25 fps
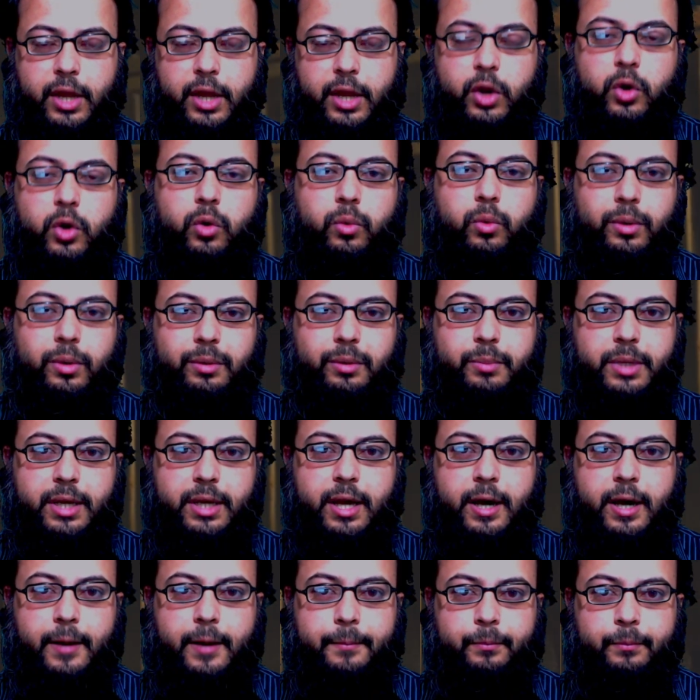will
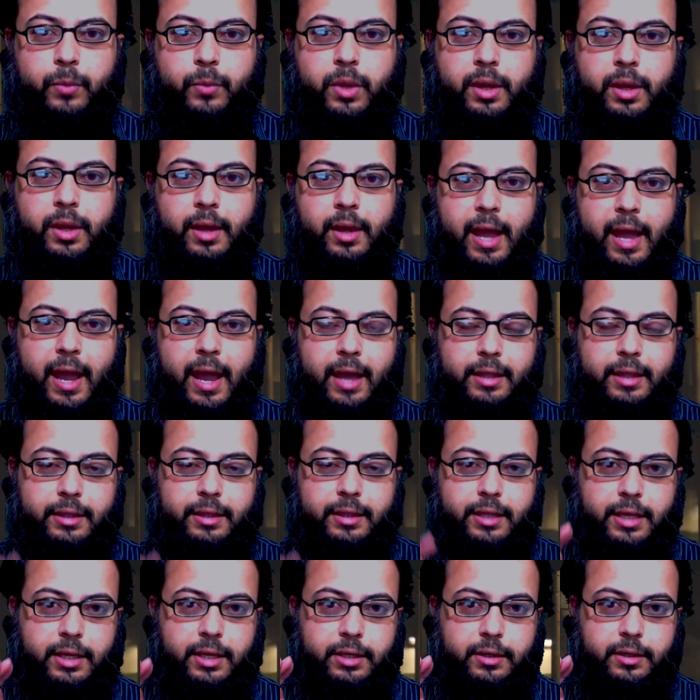become, and
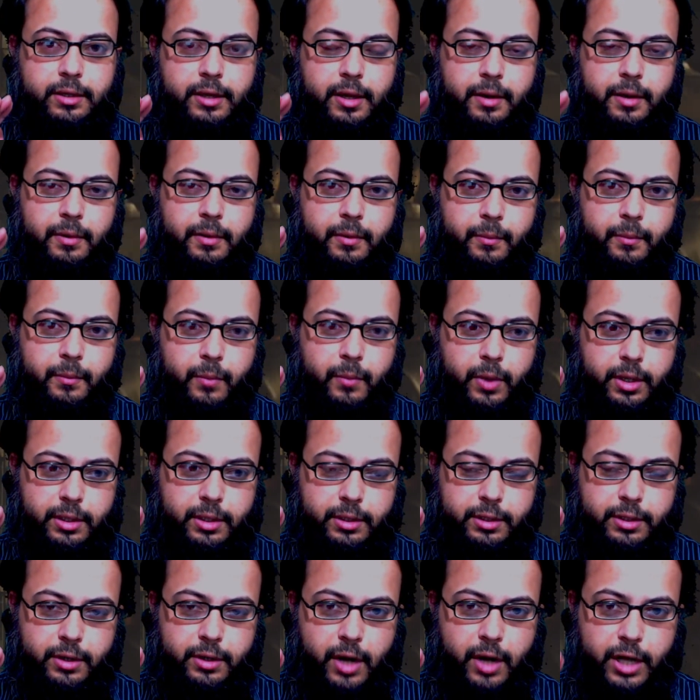the
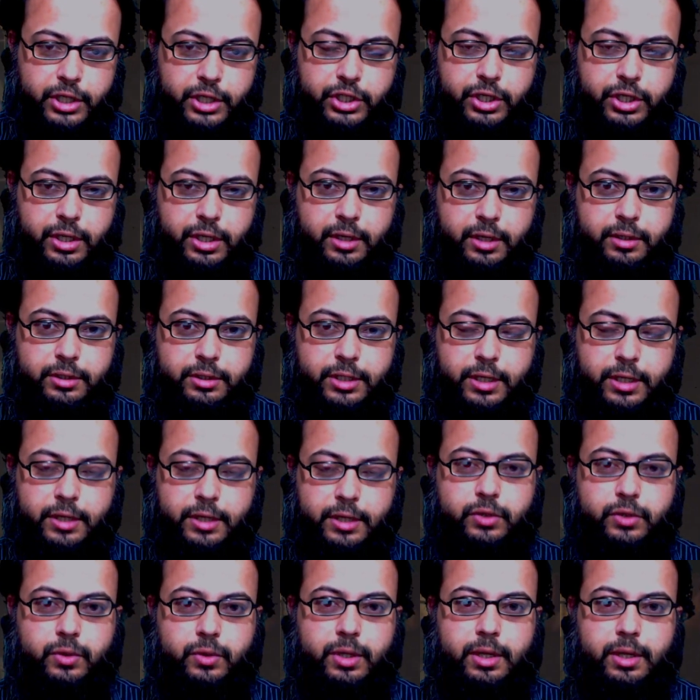Russian
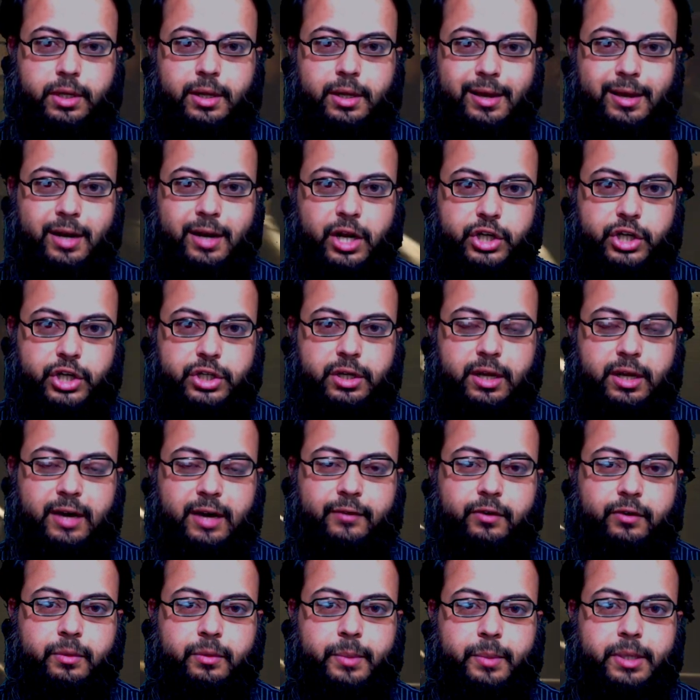territory and Russian
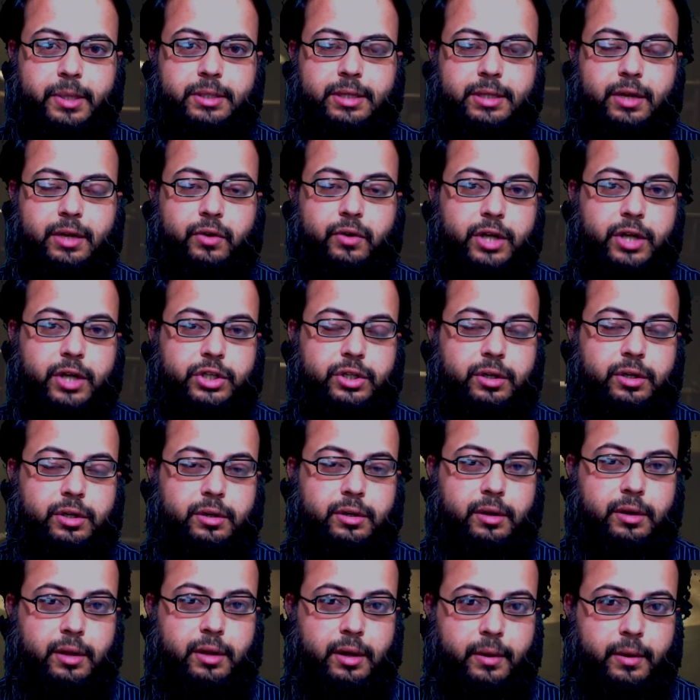government and Russian
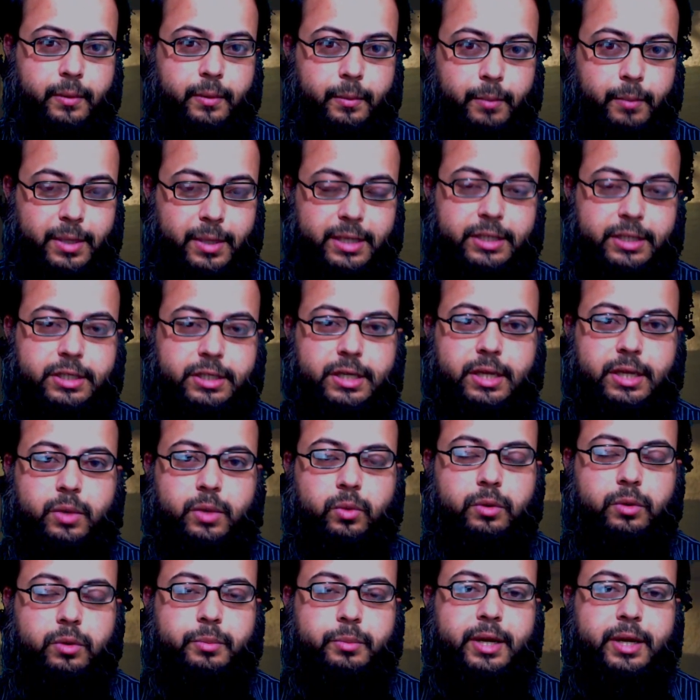military will
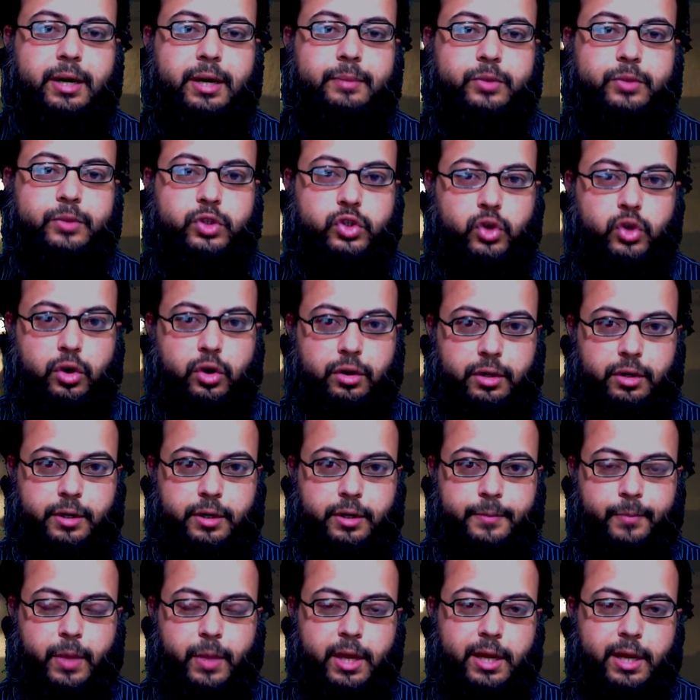become stronger.
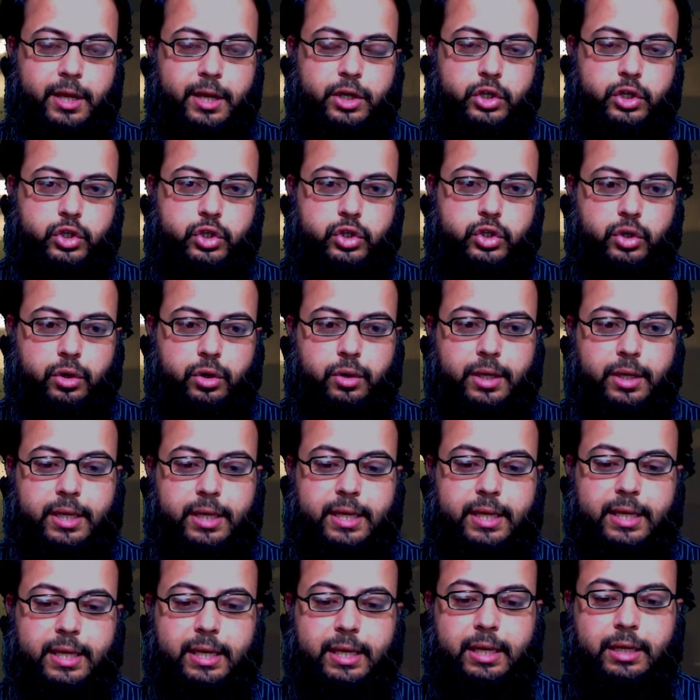So
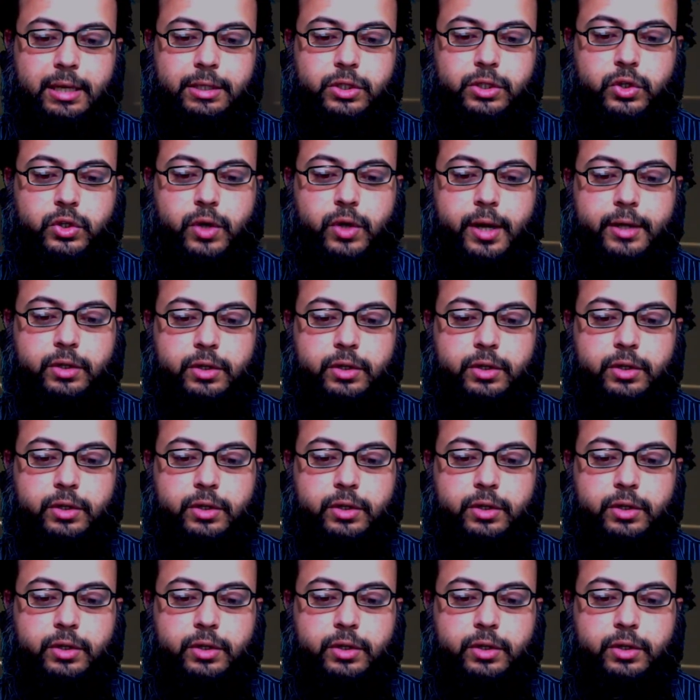he is trying to